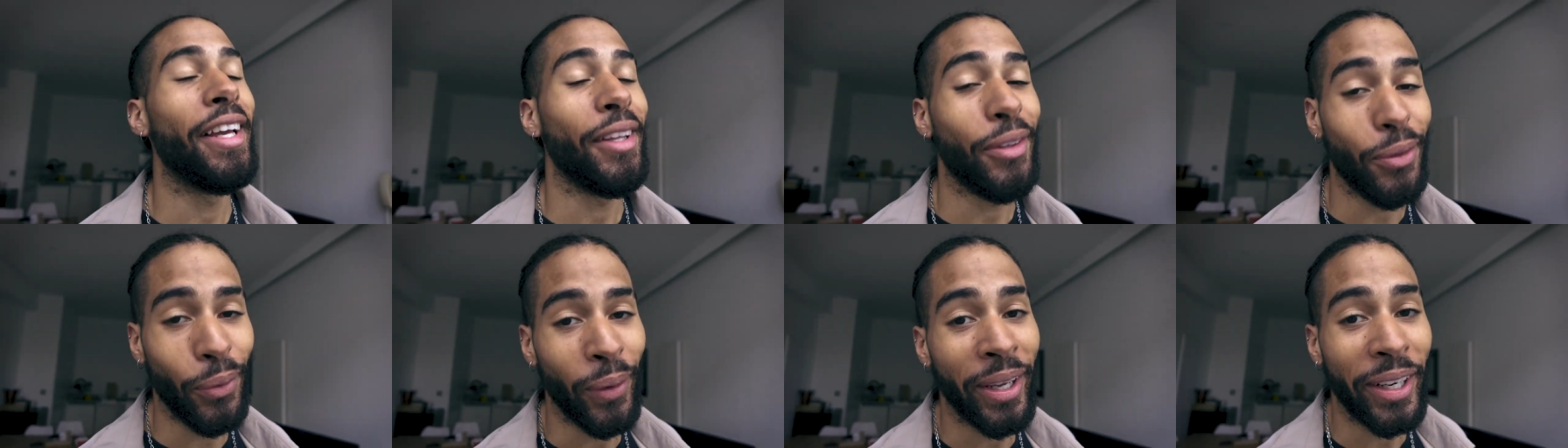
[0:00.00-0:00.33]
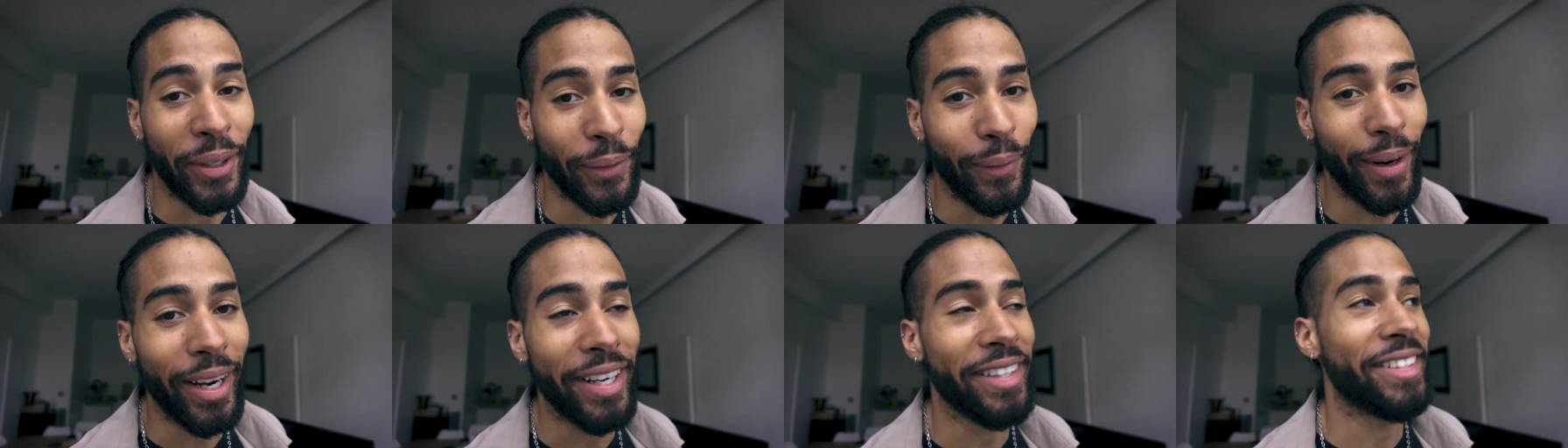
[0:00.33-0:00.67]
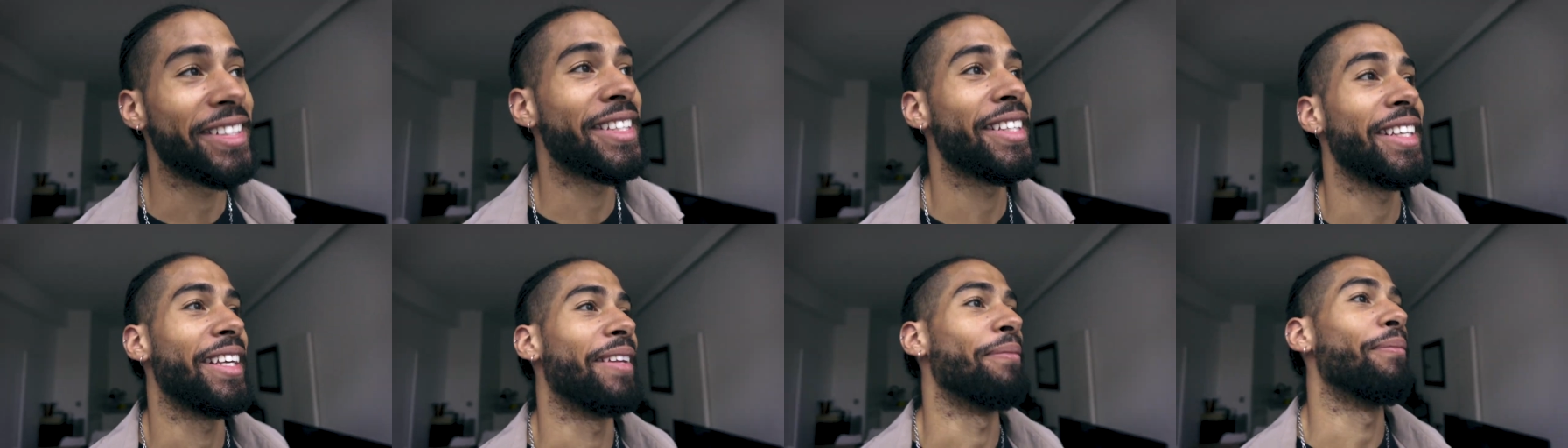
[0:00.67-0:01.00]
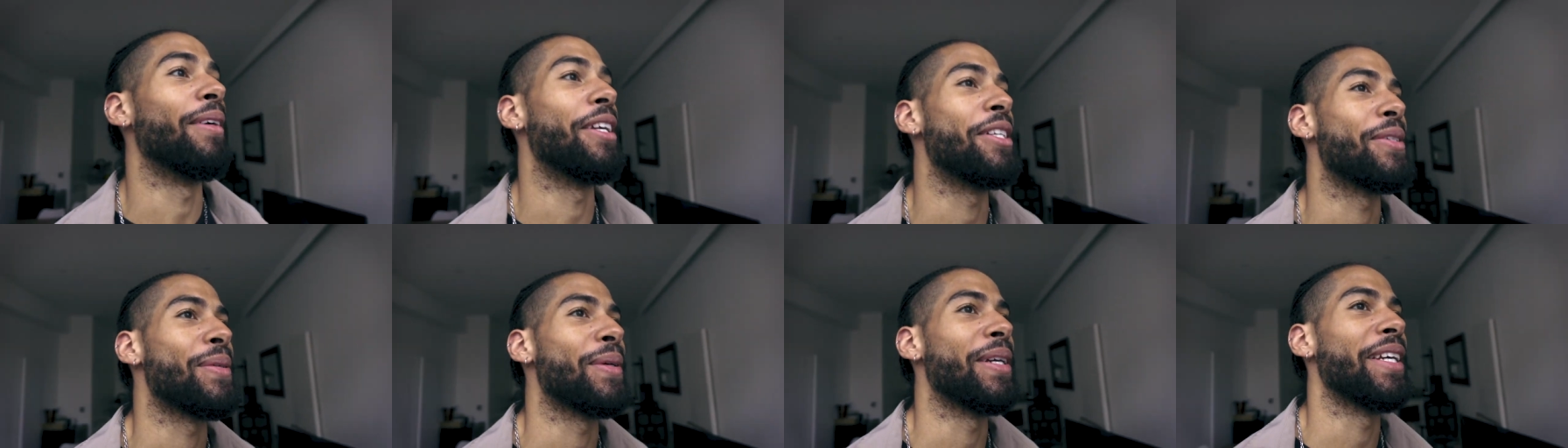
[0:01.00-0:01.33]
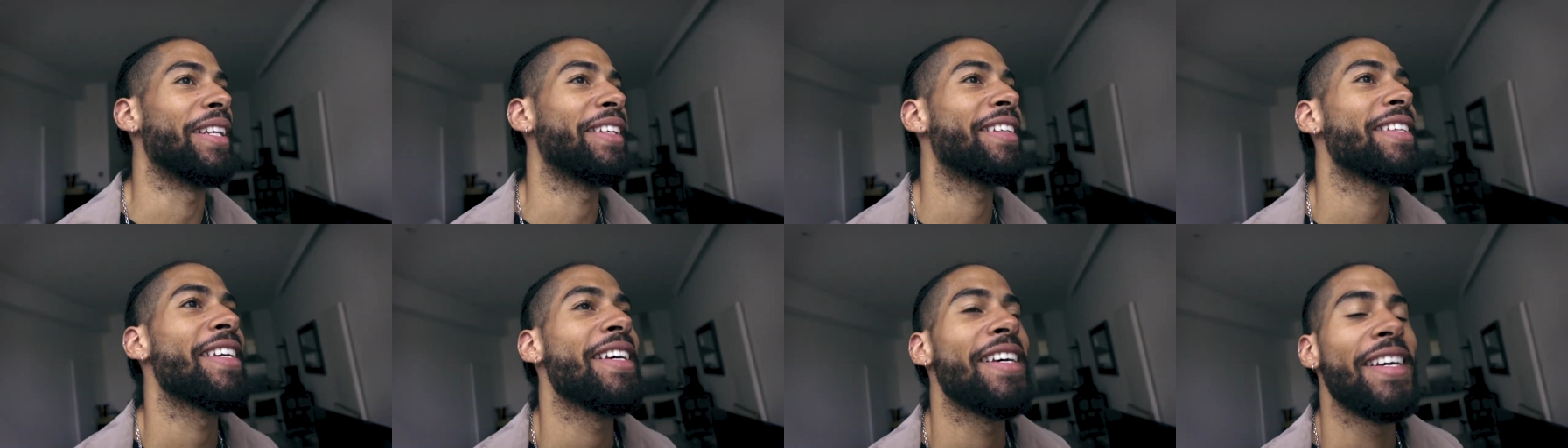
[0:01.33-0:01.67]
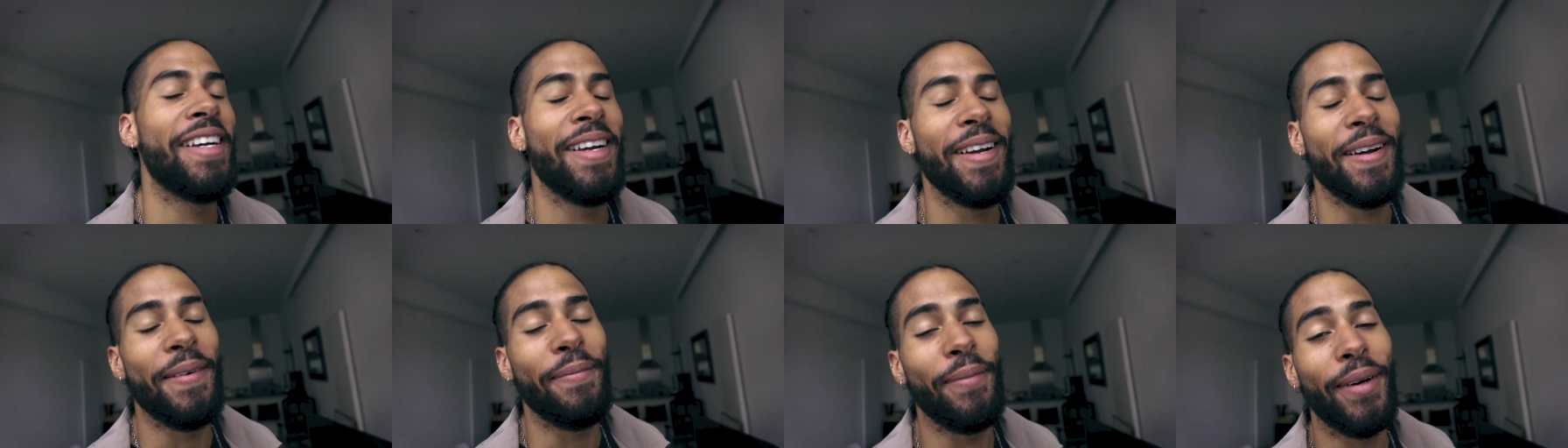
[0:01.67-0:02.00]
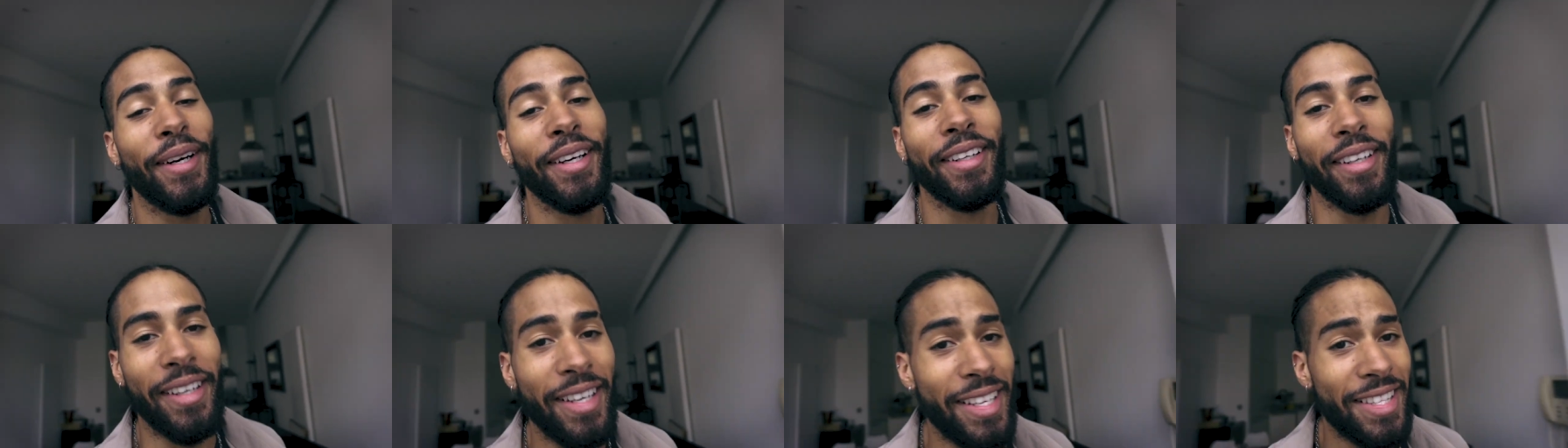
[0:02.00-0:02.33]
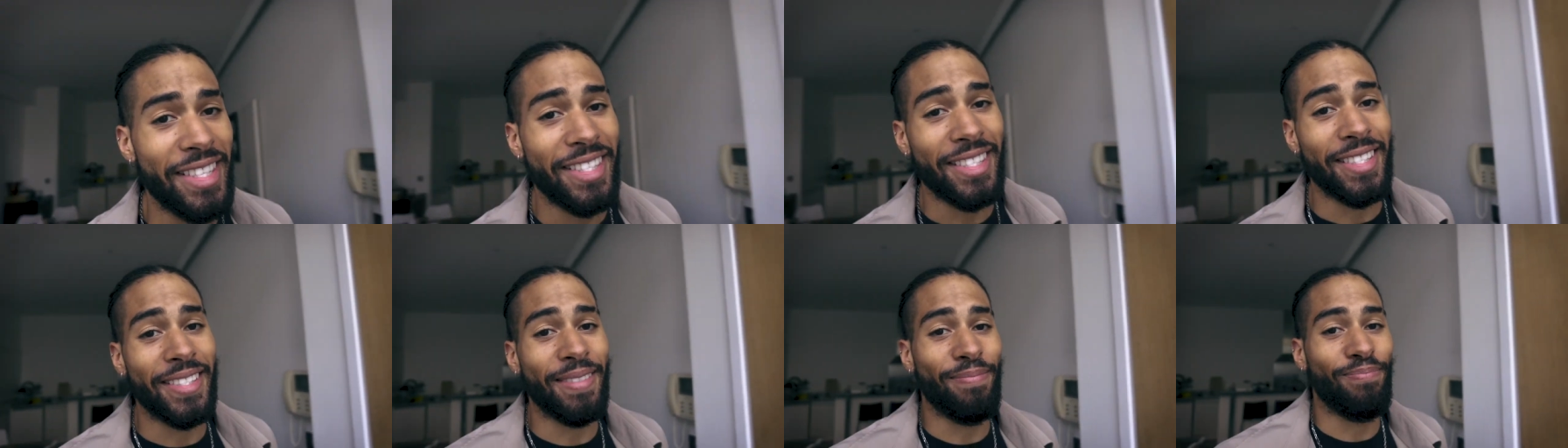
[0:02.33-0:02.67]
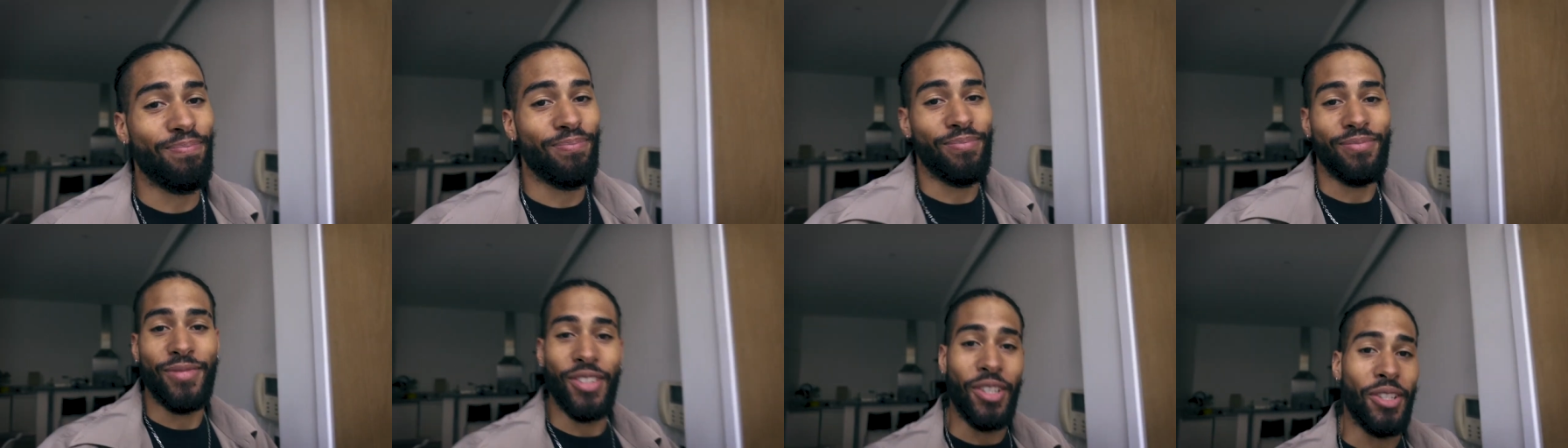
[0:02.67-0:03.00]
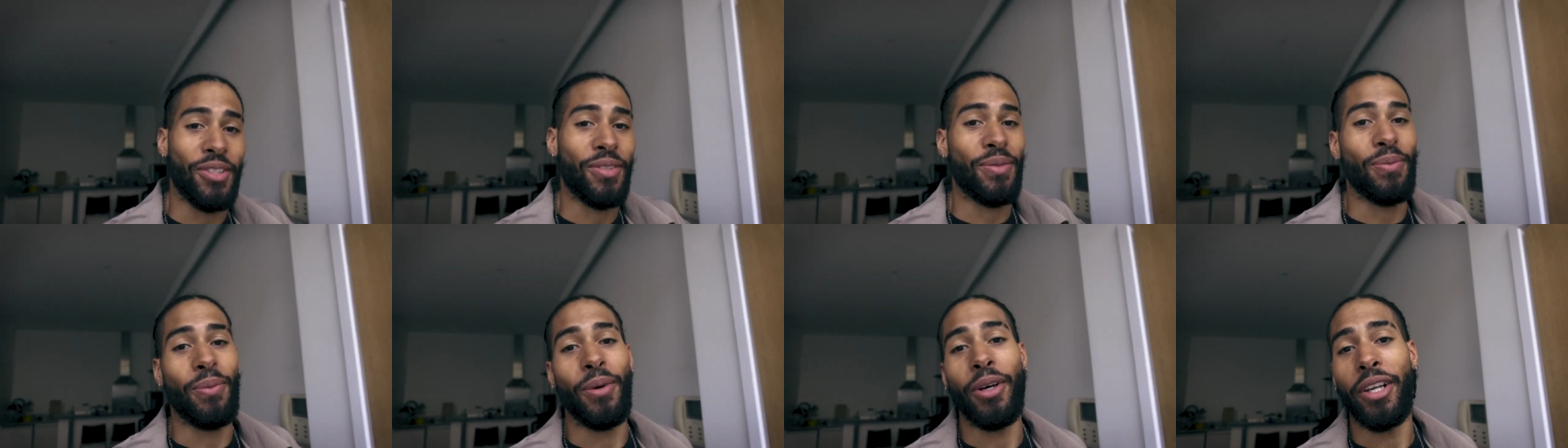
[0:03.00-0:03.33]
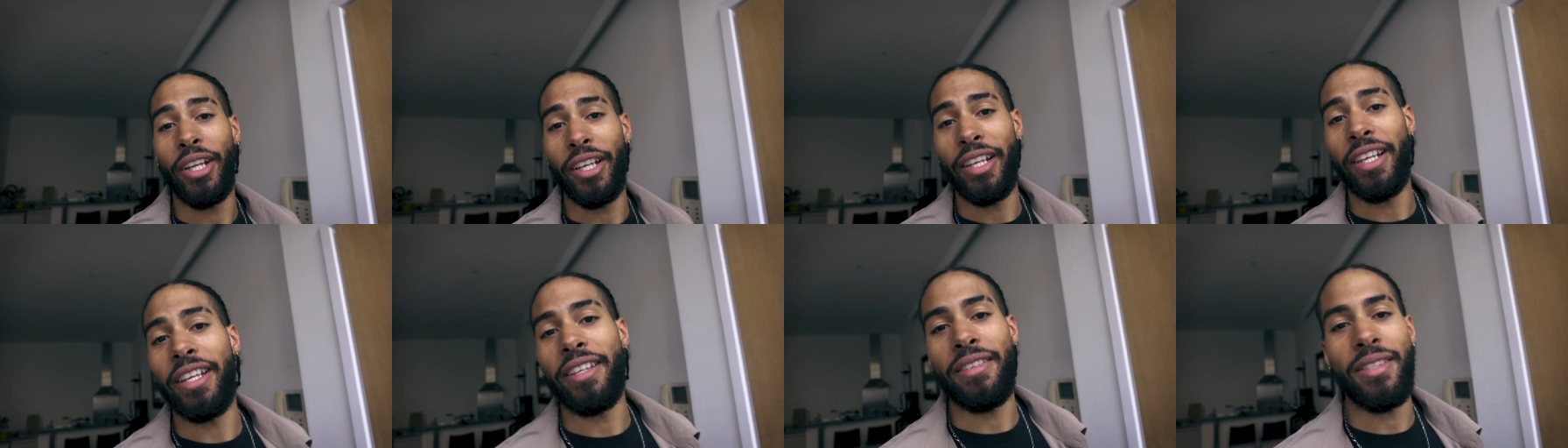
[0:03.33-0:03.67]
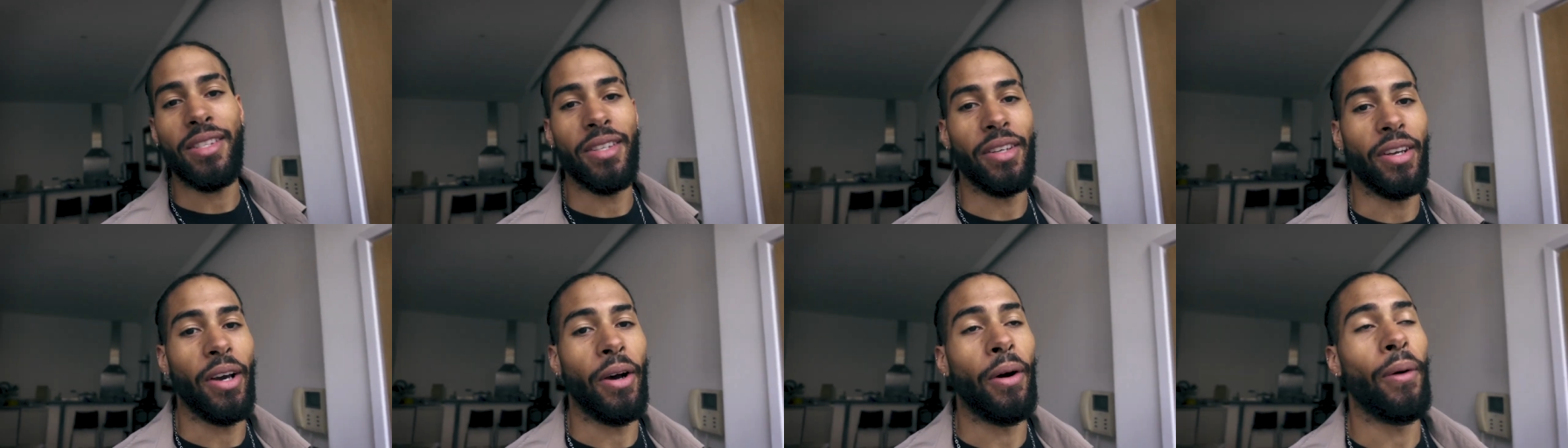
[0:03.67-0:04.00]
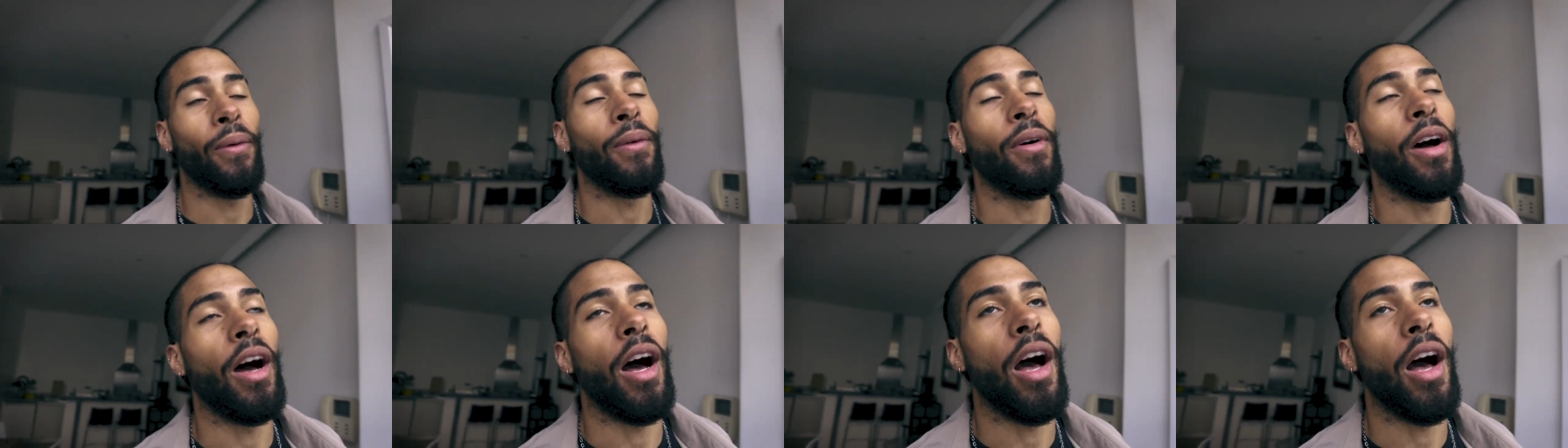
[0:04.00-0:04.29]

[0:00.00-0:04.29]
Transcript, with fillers: doing great in Madrid, but it's just what it is, you know.